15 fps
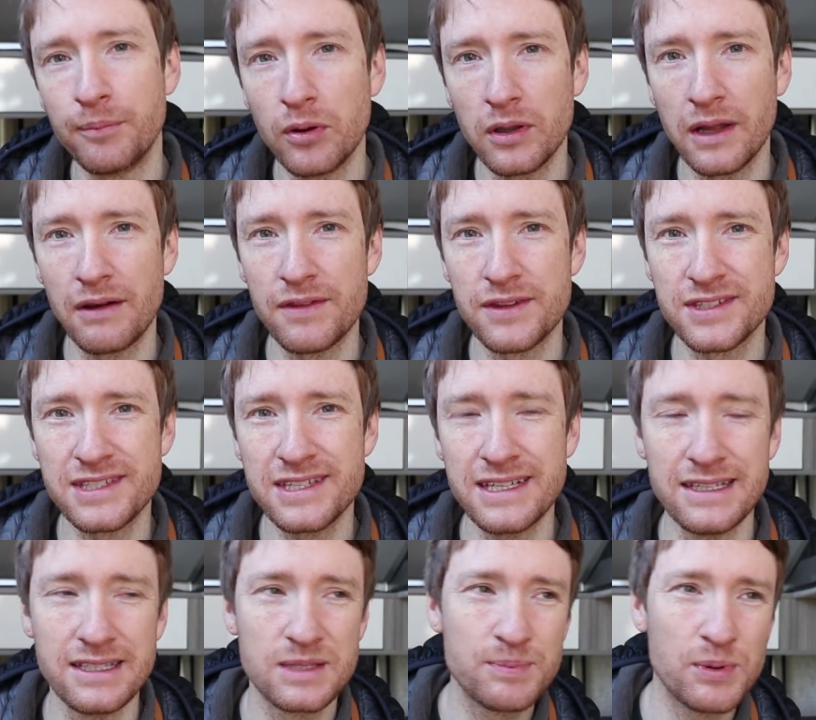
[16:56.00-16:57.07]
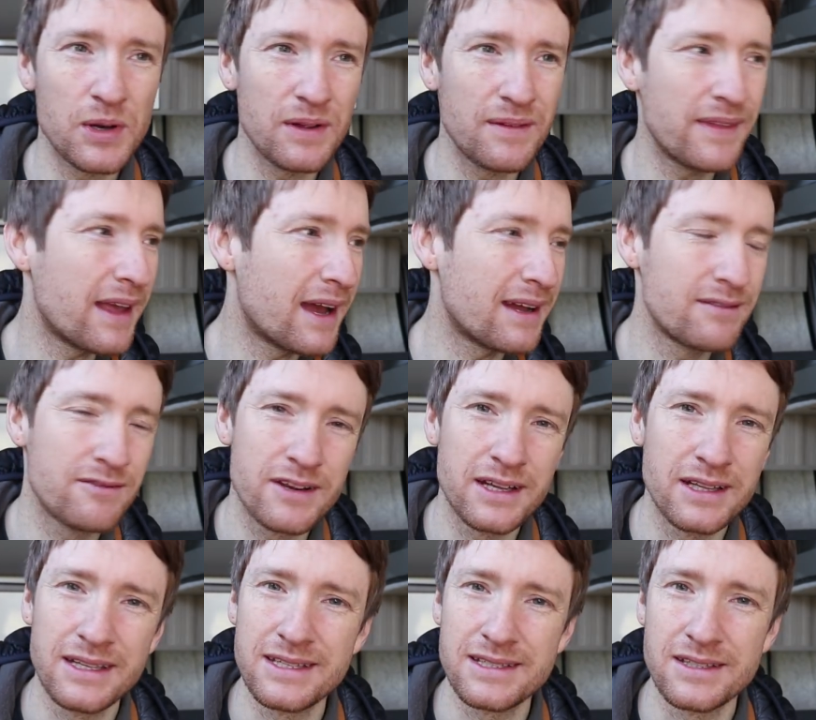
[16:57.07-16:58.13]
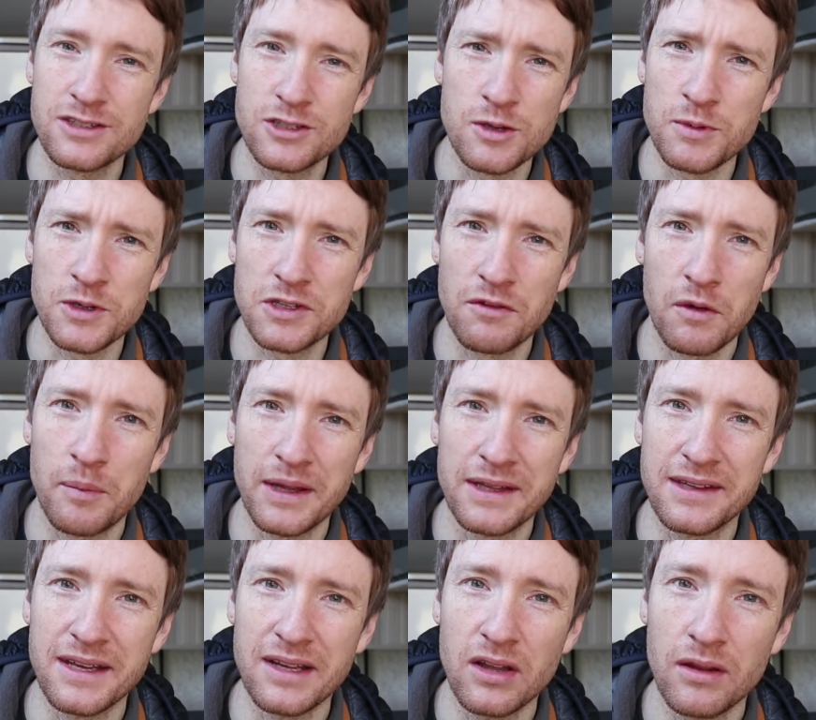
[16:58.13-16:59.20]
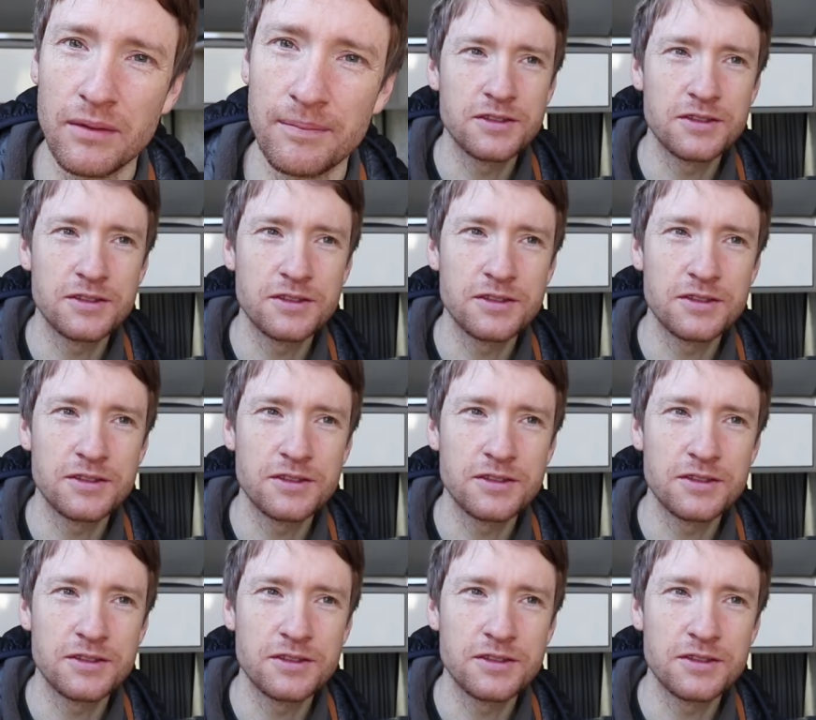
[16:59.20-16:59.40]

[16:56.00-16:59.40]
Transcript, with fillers: pull out the seats, but that really isn't too much of a big deal.